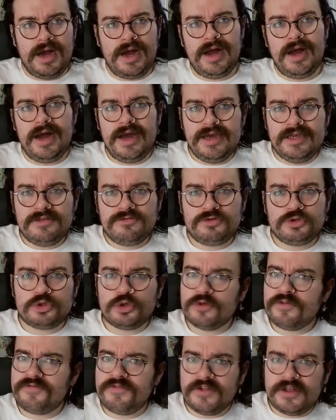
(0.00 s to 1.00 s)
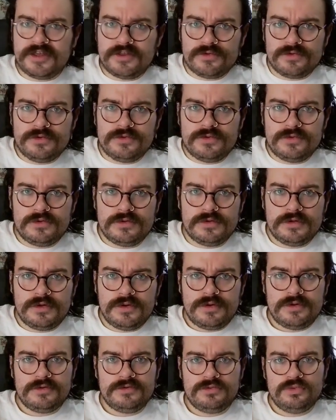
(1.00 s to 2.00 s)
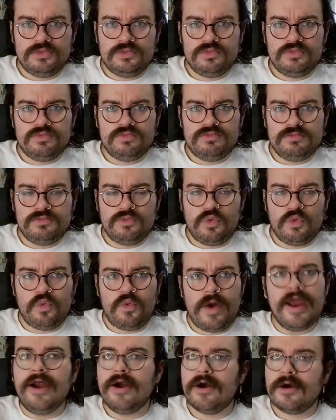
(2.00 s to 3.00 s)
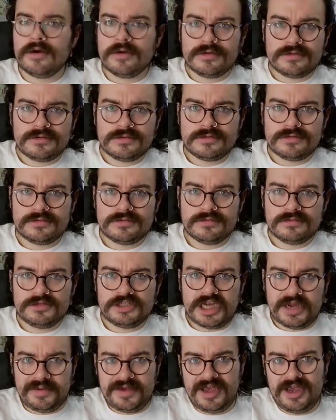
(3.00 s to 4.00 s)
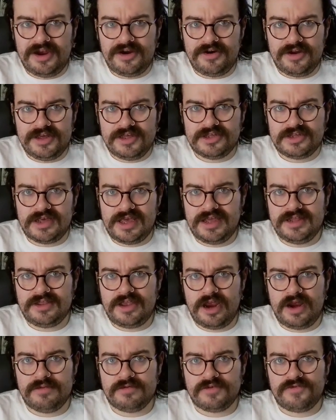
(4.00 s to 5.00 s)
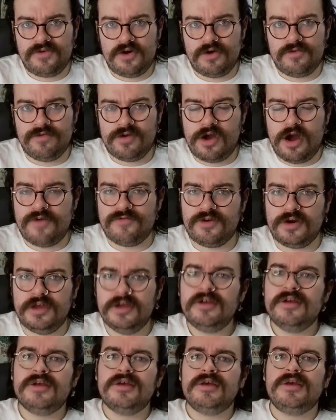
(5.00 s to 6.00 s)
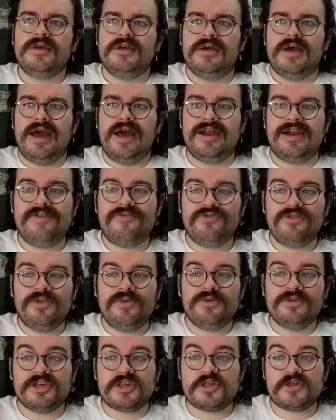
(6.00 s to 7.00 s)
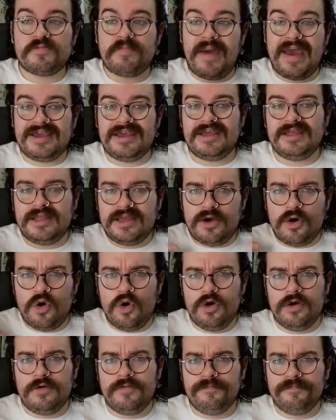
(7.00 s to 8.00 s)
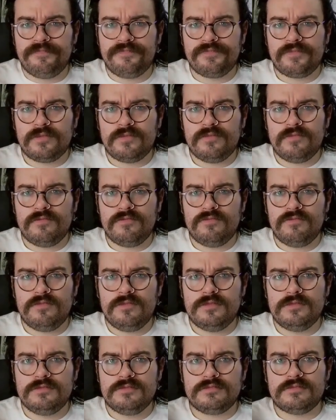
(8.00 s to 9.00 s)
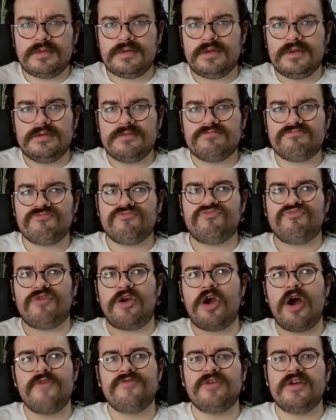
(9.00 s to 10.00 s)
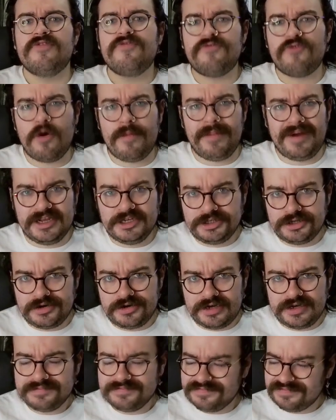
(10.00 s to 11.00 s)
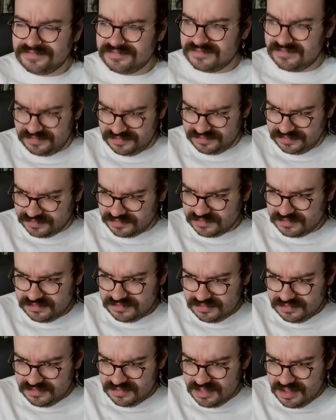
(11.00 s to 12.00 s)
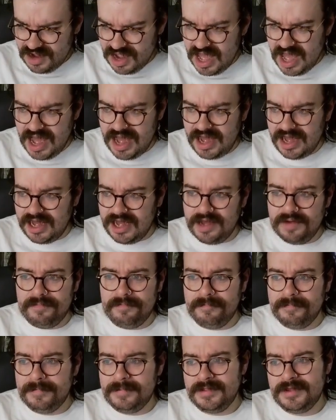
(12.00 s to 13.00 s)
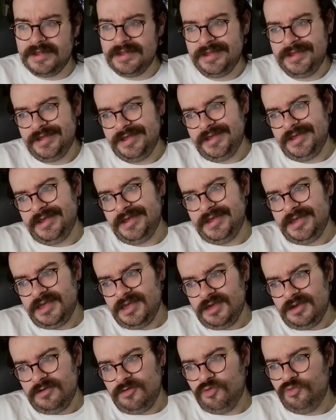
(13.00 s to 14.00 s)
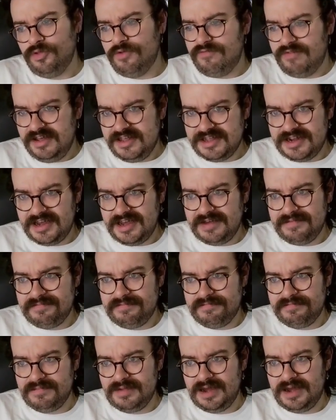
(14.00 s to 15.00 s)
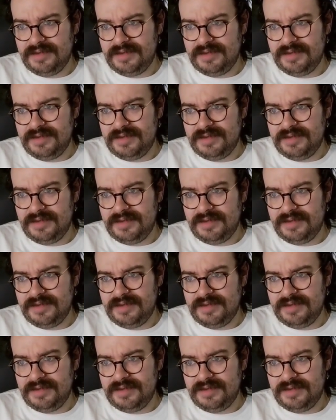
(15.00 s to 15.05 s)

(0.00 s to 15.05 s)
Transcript: I truthfully don't know where Jamie Hayter is in terms of her recovery, and I never really want to speculate on recovery from an injury. Um, only reason I, I